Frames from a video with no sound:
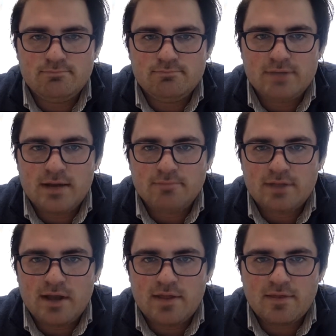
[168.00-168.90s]
Yeah,
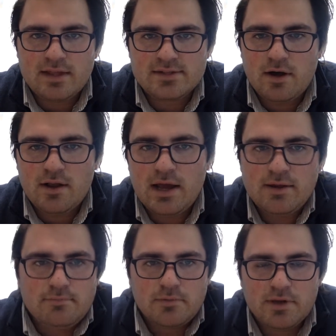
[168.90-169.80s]
and I think that's all
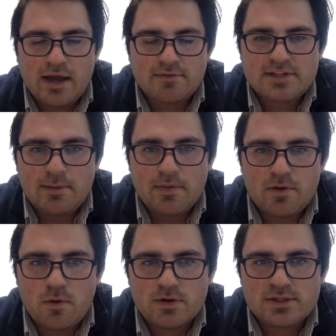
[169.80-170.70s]
I really have to say about the
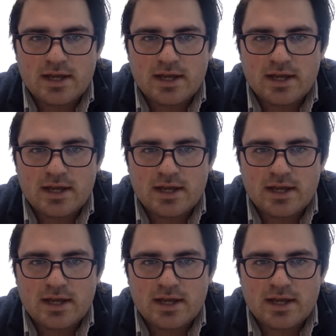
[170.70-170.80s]
course.